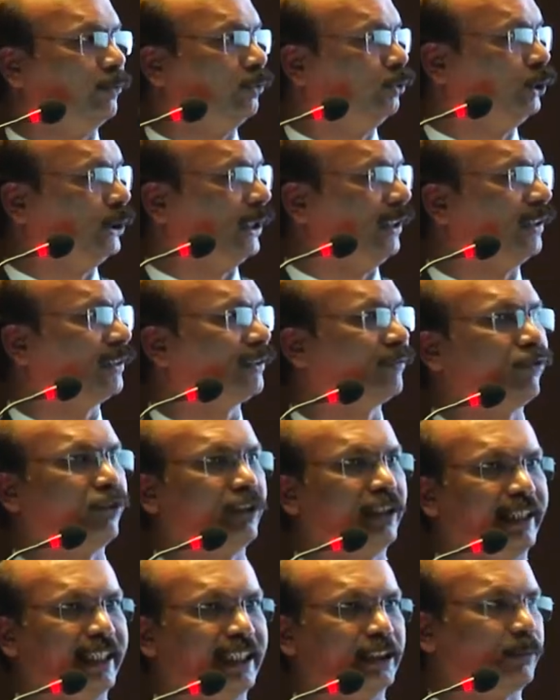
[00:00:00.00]
Ujaas for
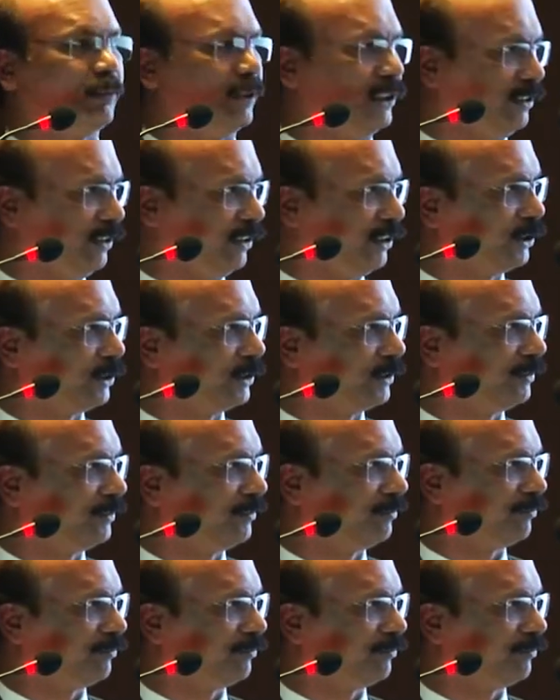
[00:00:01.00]
the next presentation.